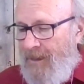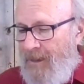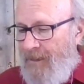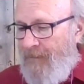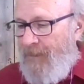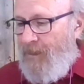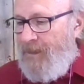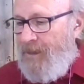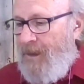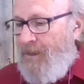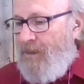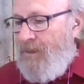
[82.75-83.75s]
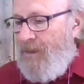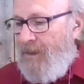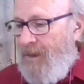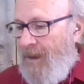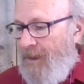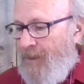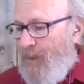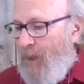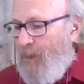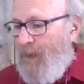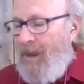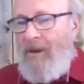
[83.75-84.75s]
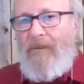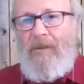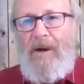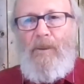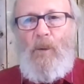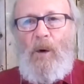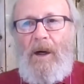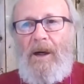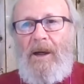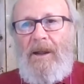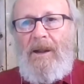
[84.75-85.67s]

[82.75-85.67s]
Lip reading: focused on using the expert panel framework,